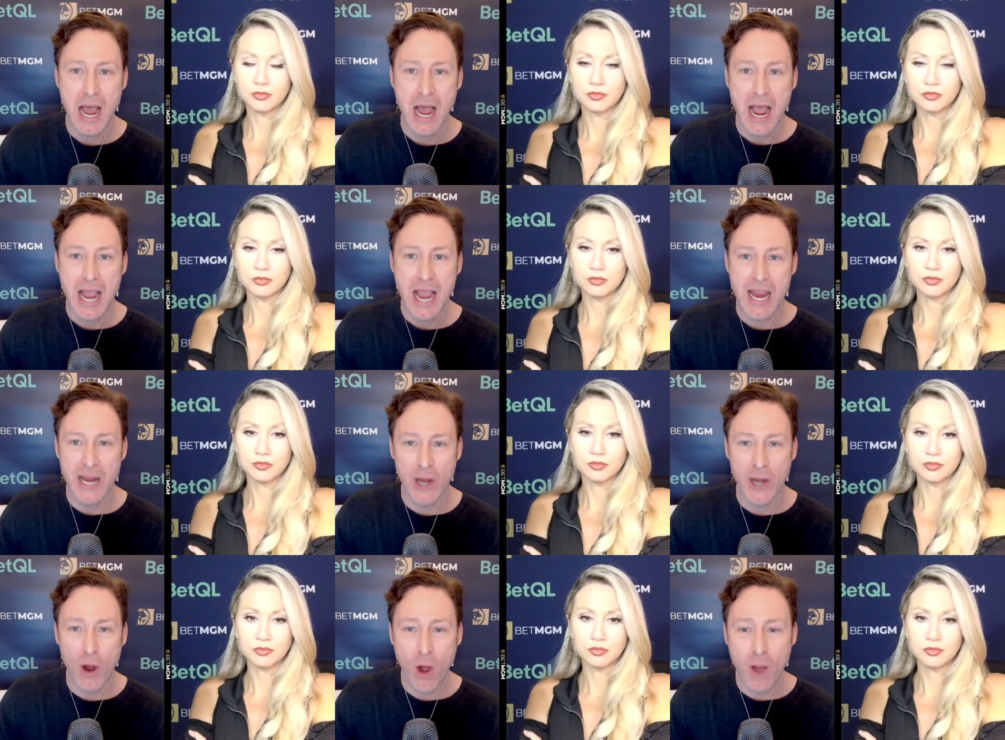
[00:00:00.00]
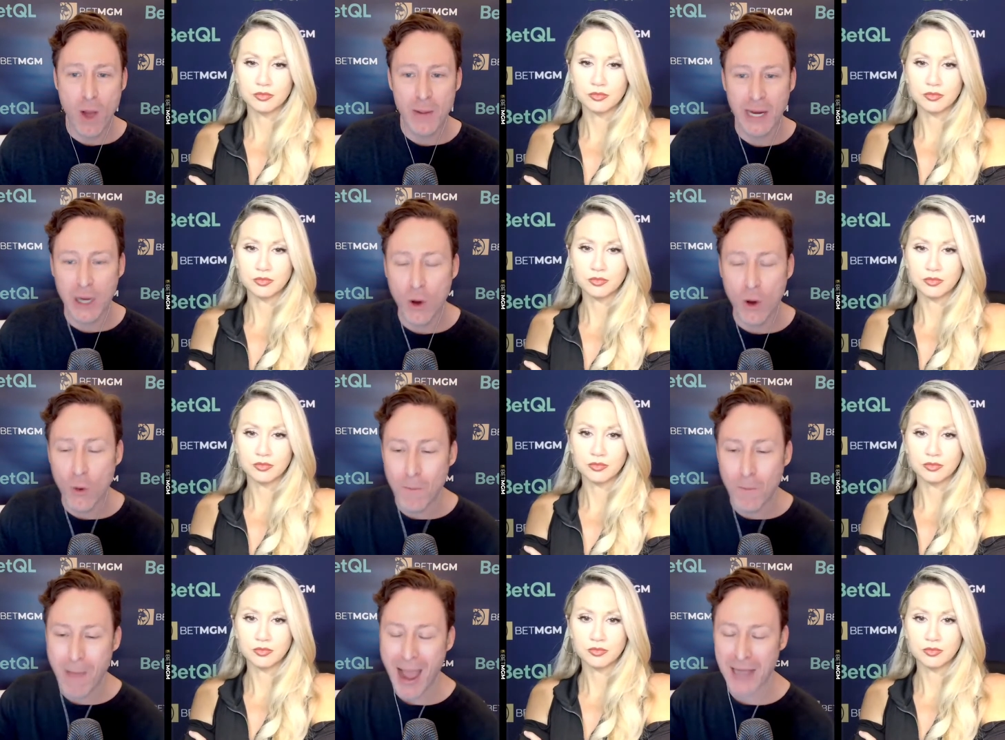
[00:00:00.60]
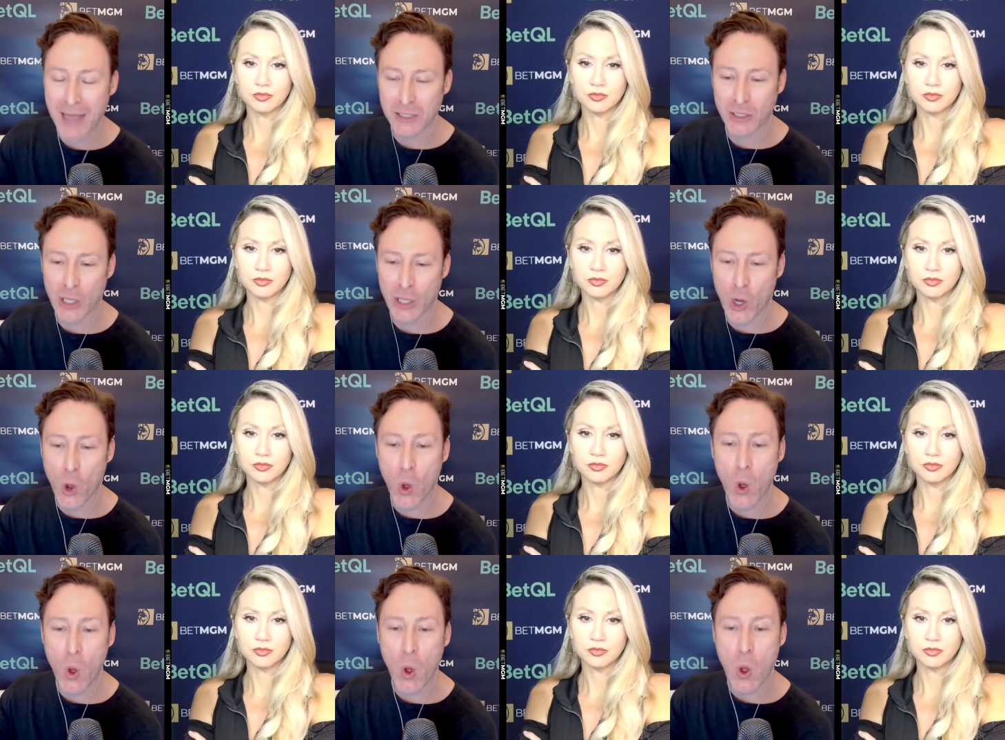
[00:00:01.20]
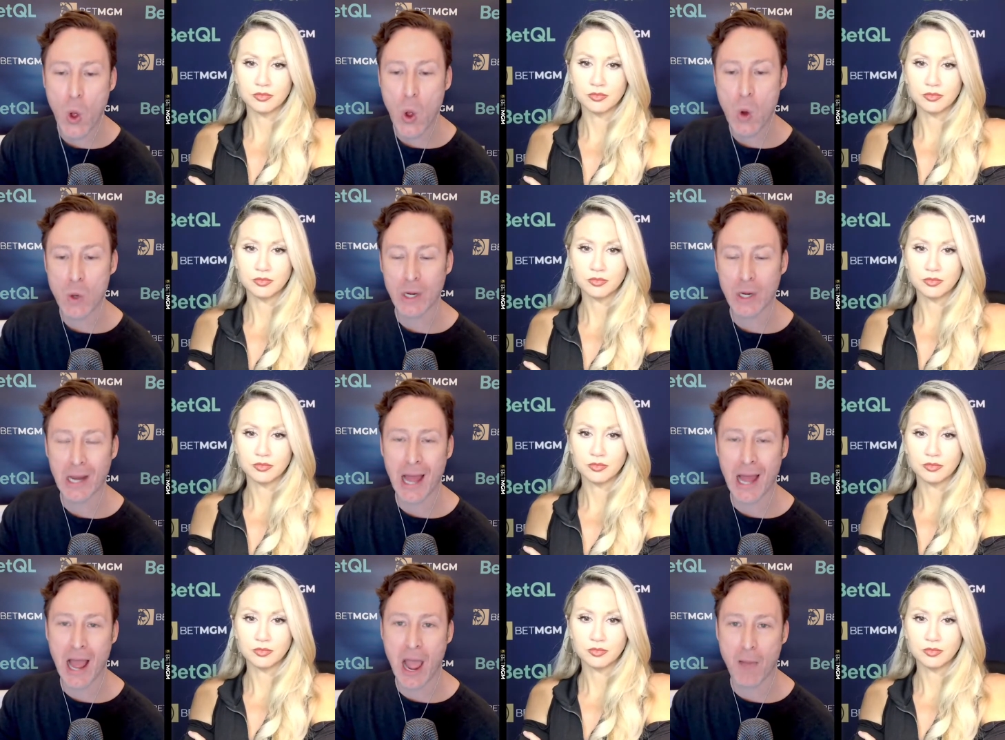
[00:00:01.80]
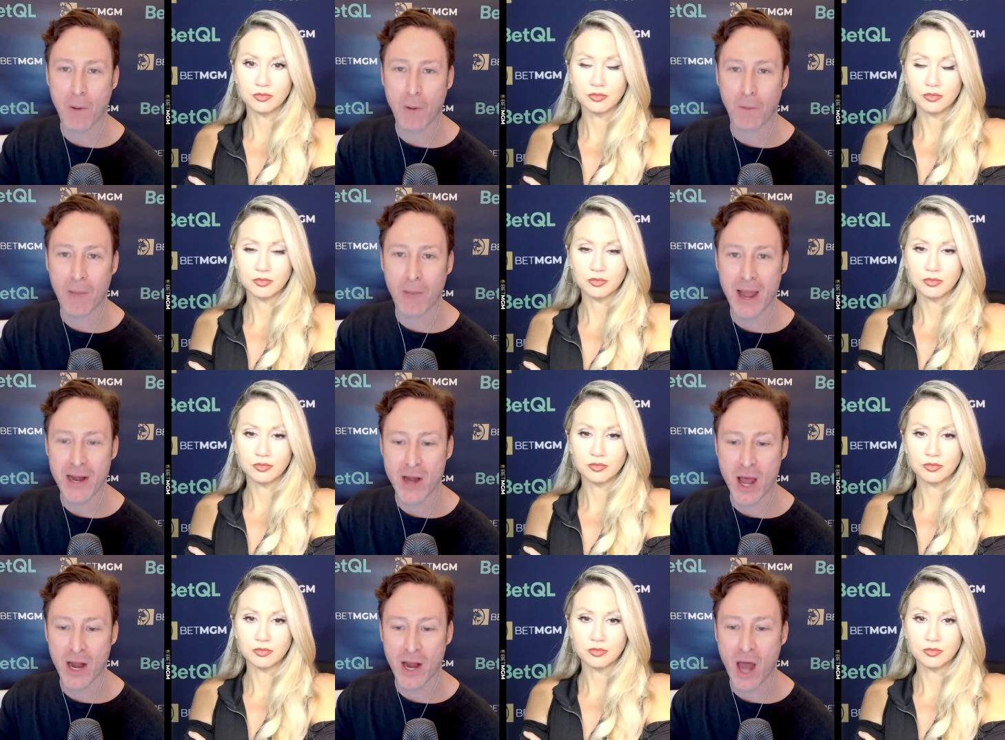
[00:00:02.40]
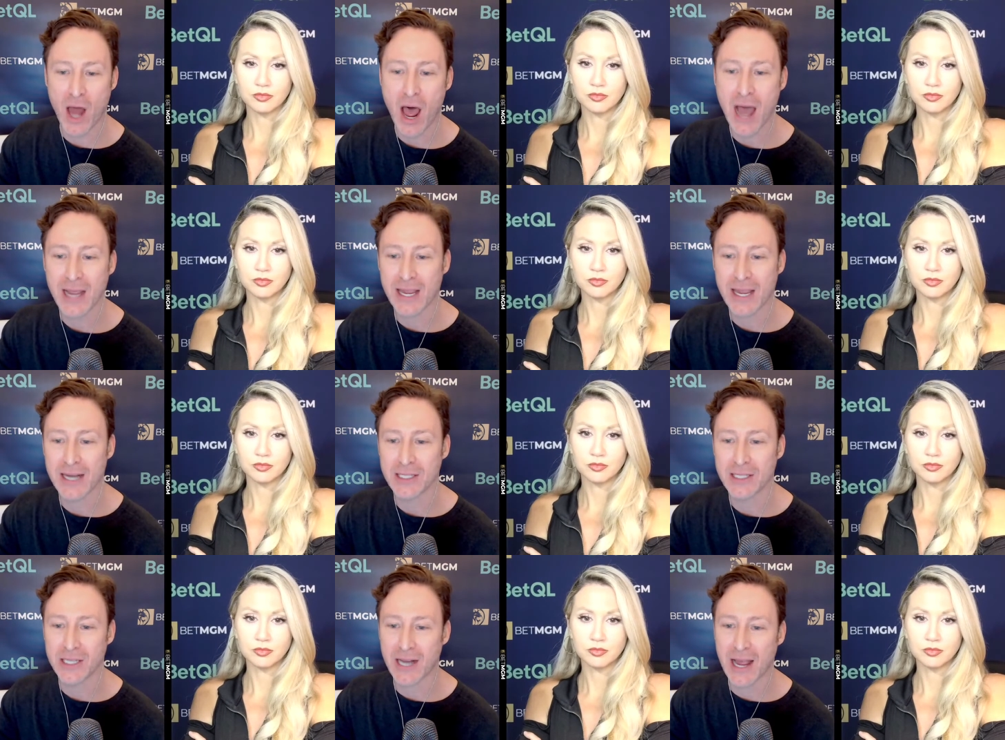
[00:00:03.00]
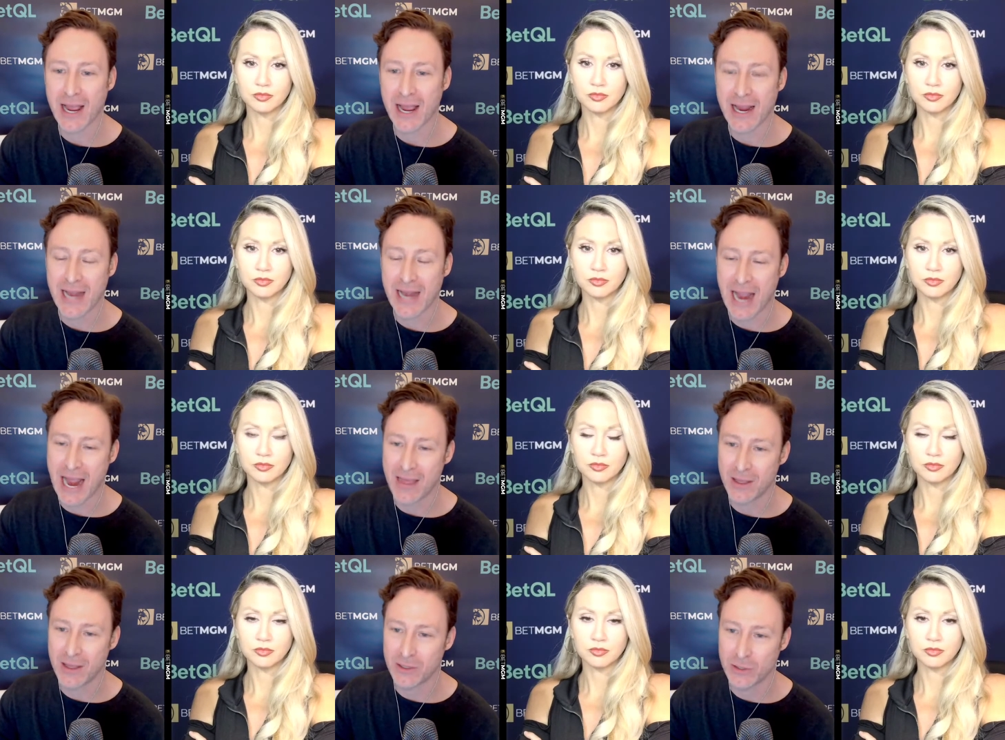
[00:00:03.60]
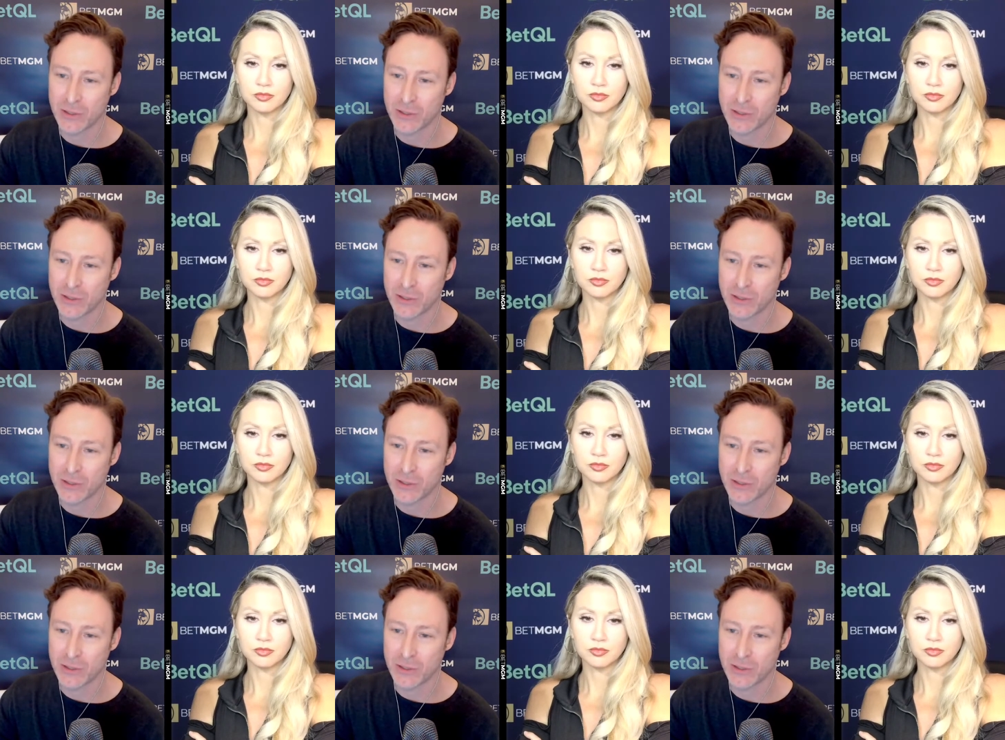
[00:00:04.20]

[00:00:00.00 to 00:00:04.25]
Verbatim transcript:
Speaker 1: You know, I'm going to go back to the old reliable betting on hockey tonight, and this